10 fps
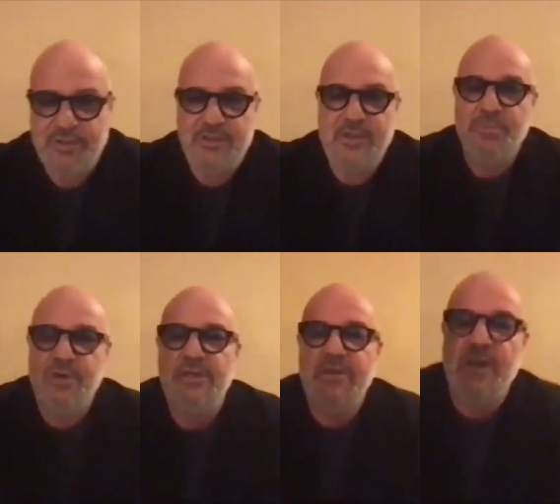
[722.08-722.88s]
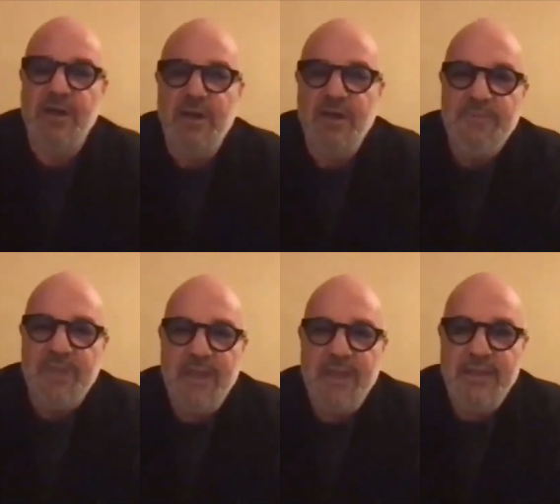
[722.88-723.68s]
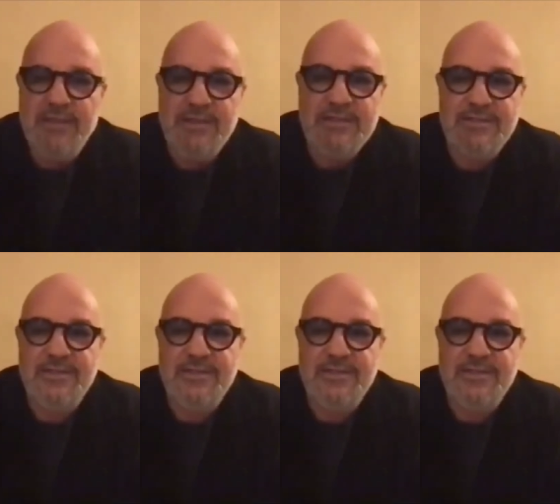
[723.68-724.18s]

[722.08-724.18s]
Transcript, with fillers: that I'm reading now. And this is